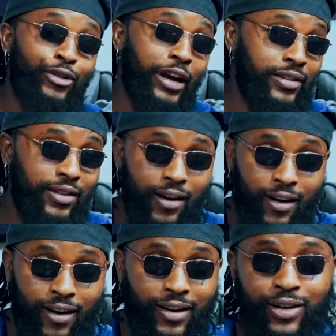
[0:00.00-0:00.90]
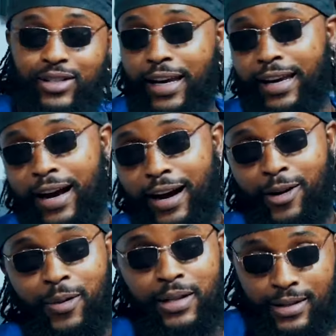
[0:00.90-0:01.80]
great song. Go check it
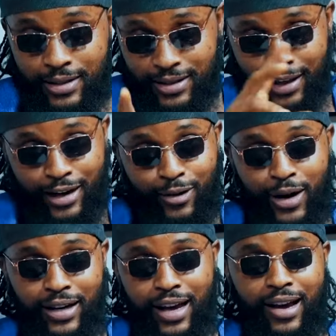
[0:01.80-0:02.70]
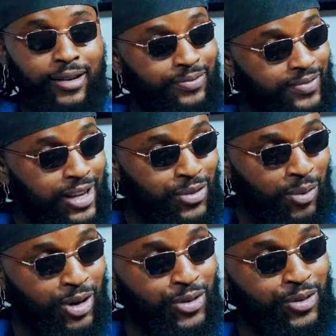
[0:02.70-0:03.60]
out. Check it out right now. That's what I'm
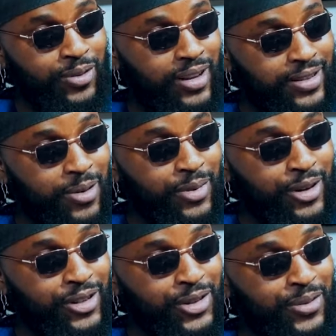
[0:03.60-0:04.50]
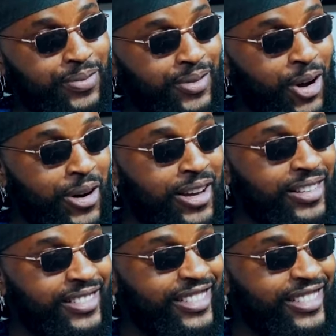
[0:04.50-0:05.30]
gonna do as number two. Go ahead.